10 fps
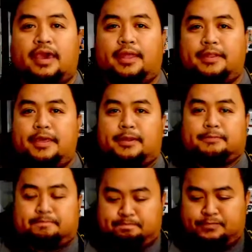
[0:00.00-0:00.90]
and
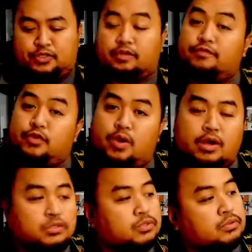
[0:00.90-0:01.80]
then so if you know
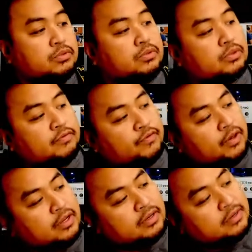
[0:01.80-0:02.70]
how to if you
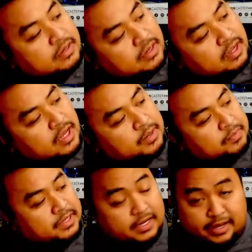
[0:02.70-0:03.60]
can
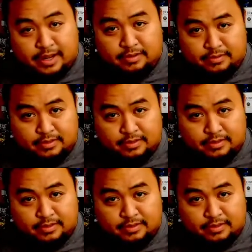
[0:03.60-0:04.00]
play it now.